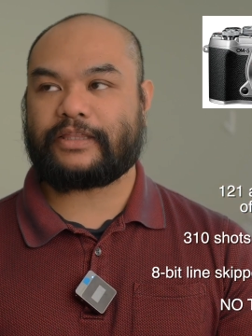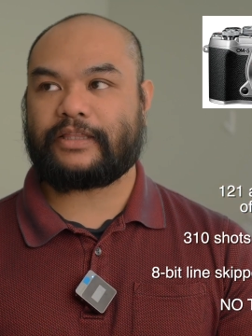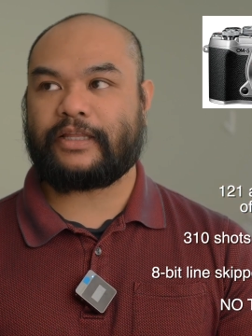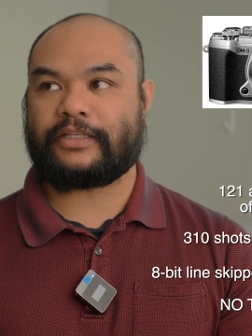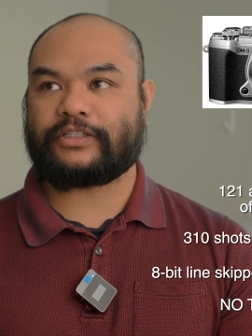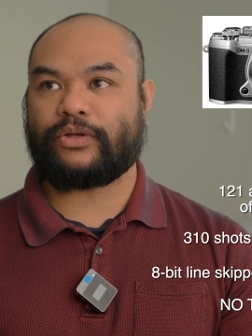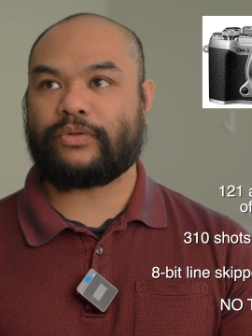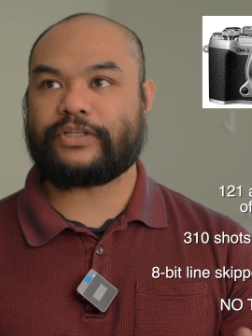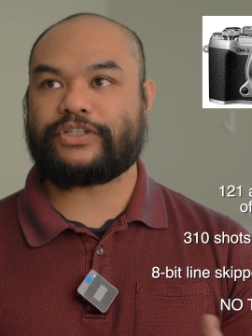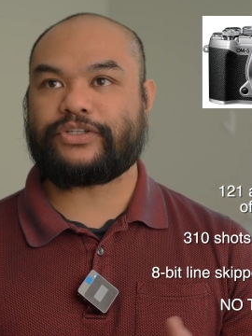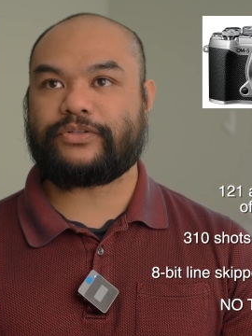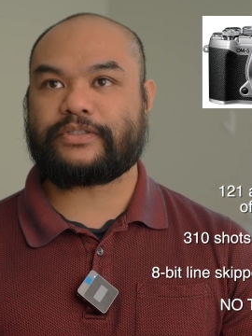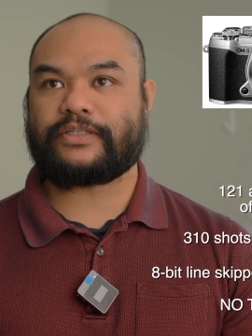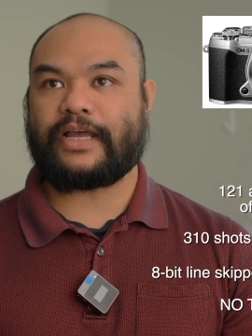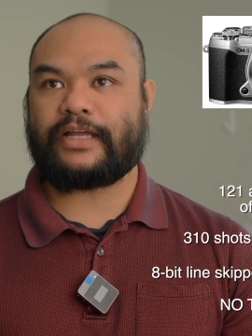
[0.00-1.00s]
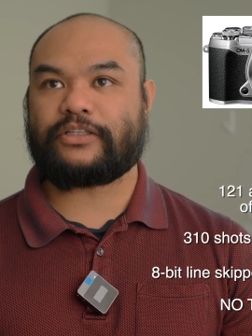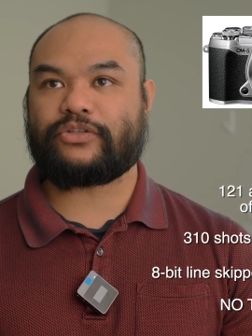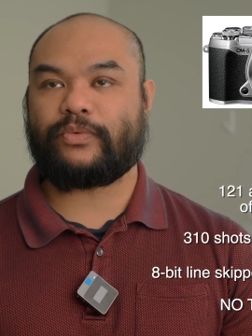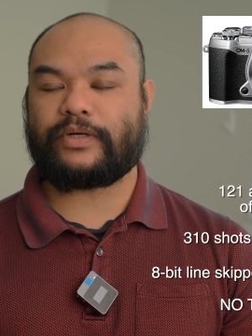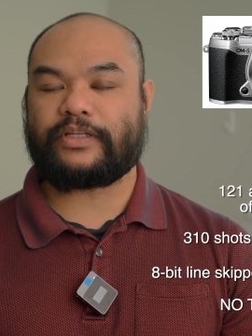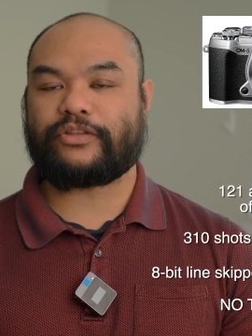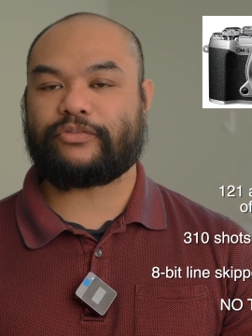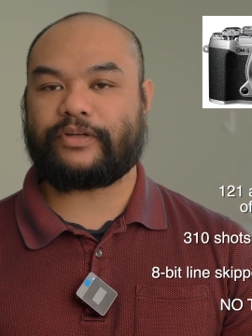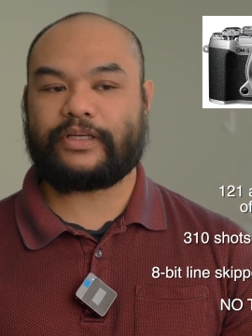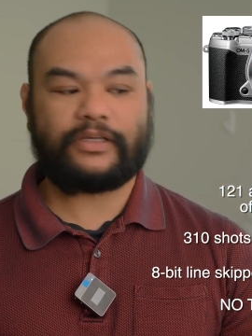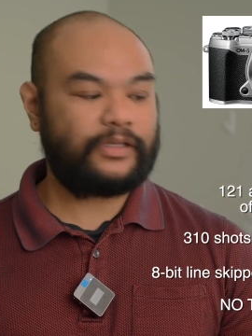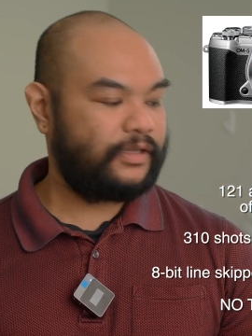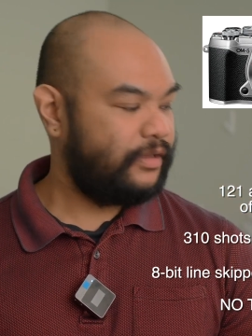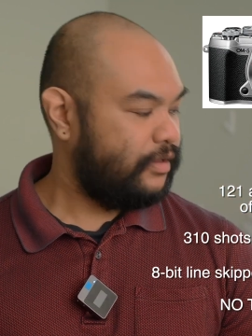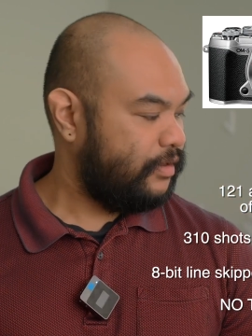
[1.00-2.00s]
It only shoots at
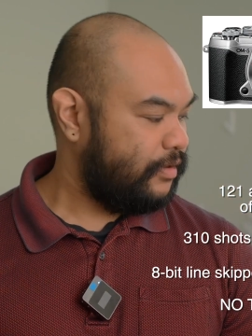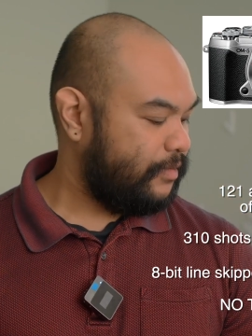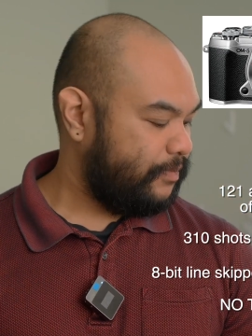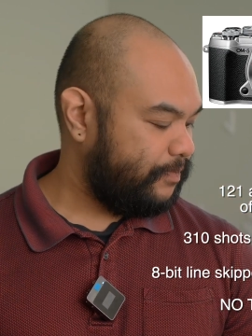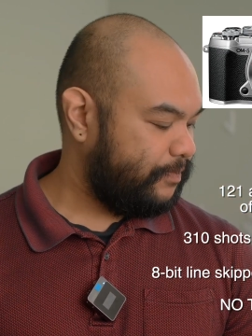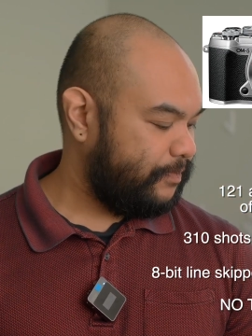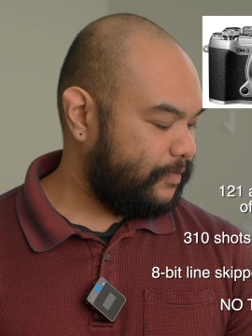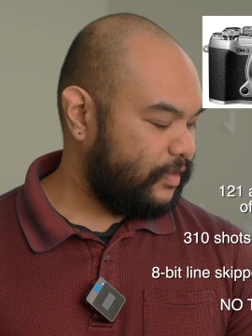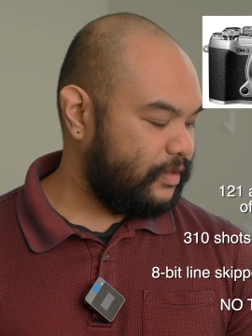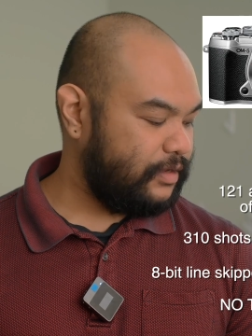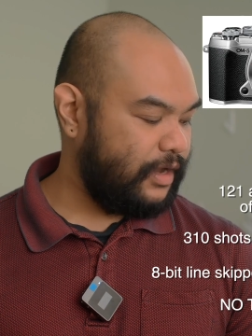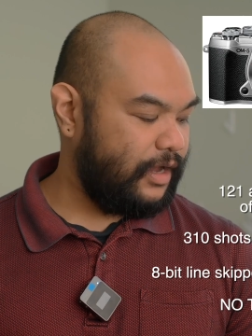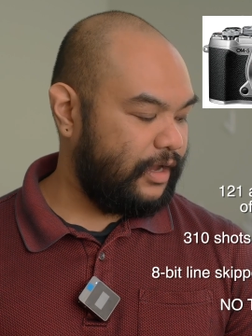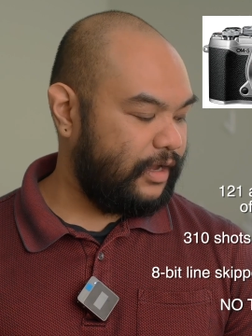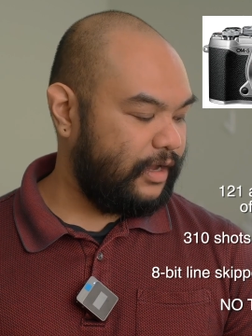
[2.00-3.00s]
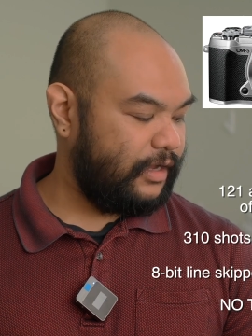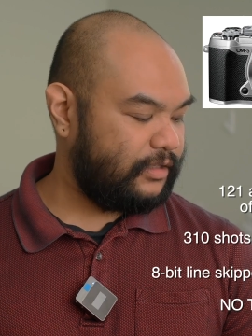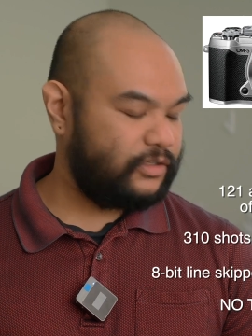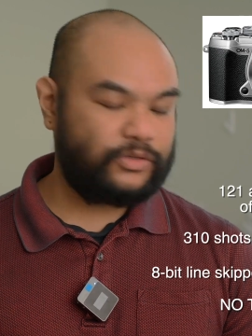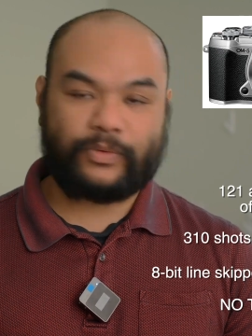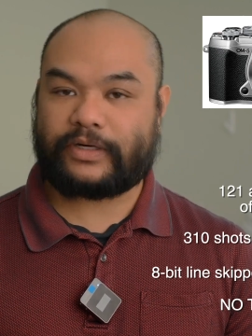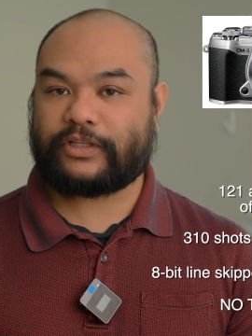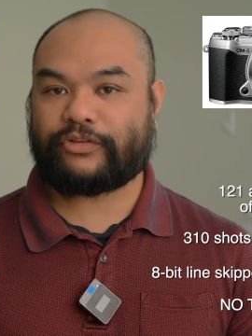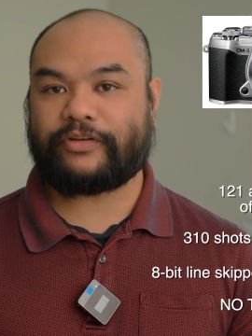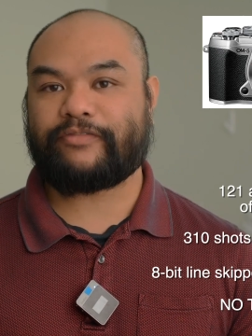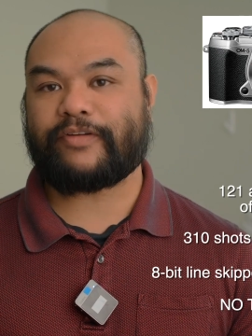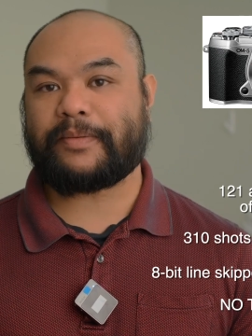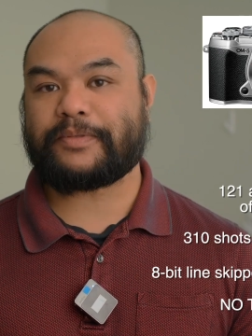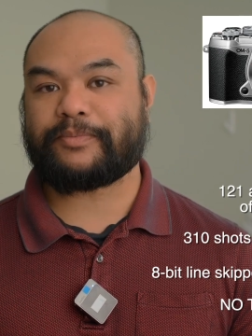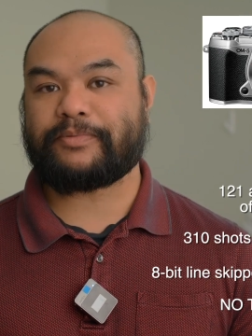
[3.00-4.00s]
23
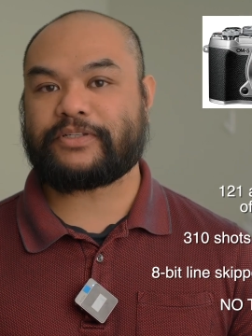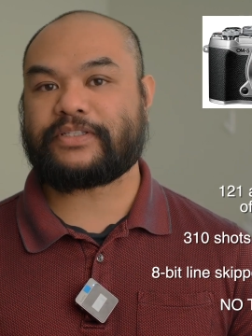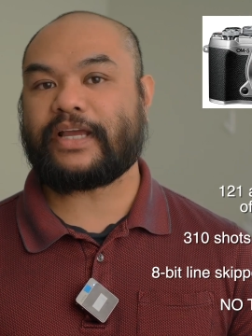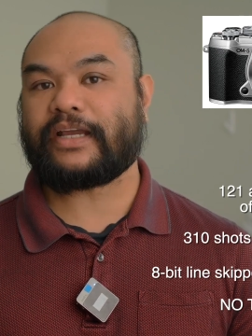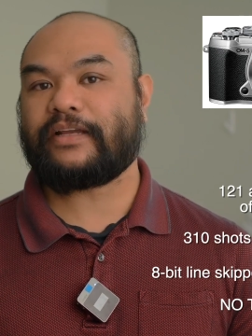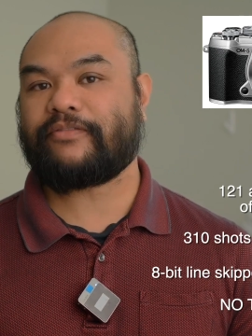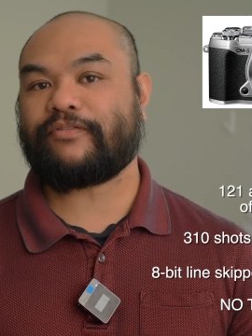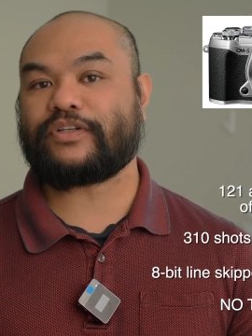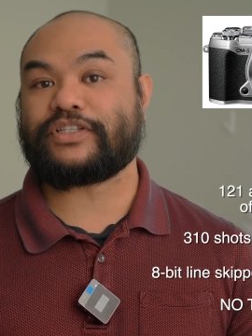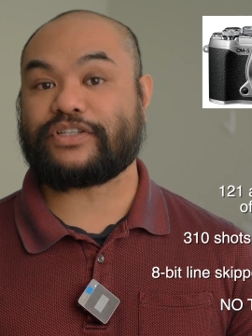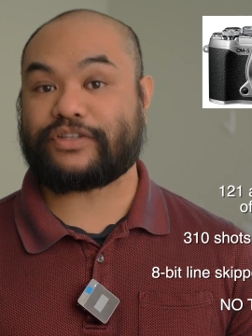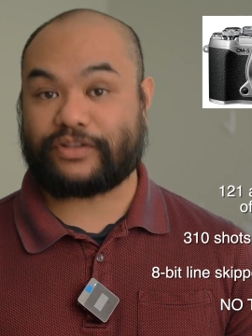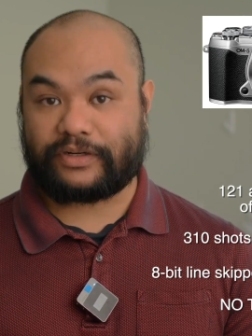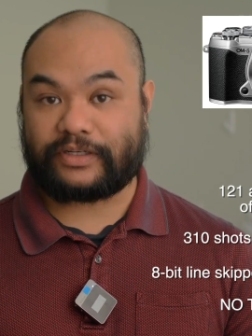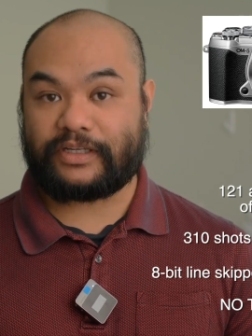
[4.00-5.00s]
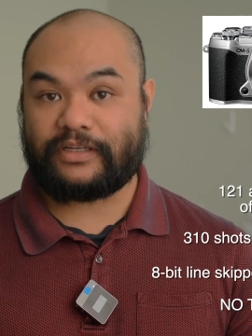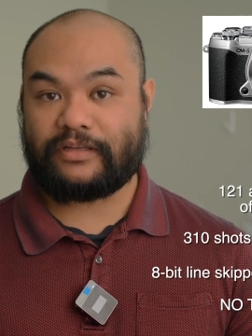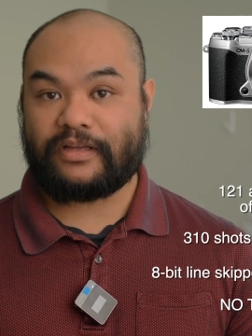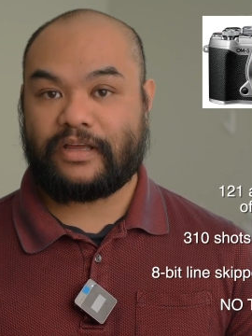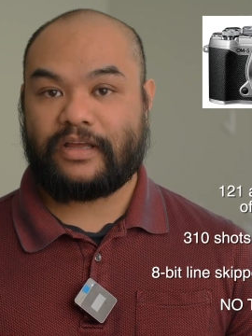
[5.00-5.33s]
frames per second versus 30.